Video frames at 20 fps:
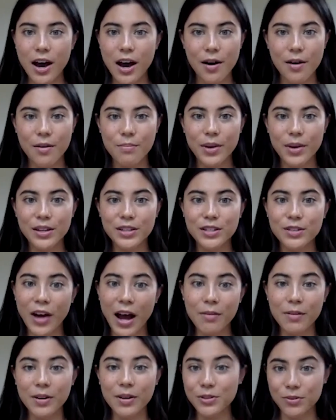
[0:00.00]
based
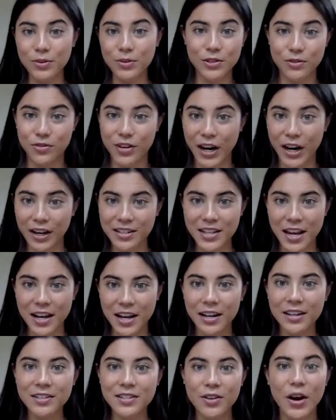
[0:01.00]
fabrics, which is very
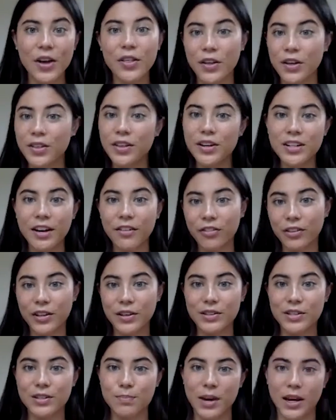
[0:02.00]
exciting. So I think there definitely
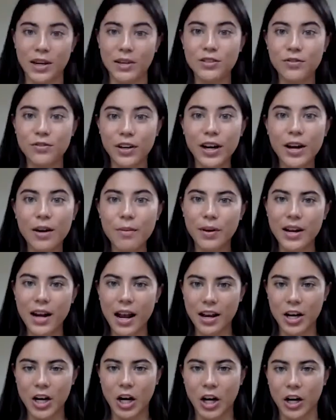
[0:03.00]
is space for it, but
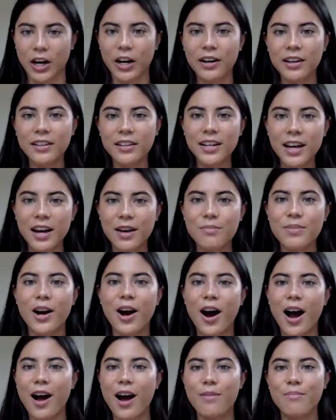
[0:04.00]
currently I'm not
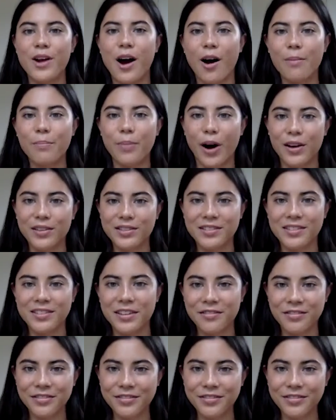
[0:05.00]
positive.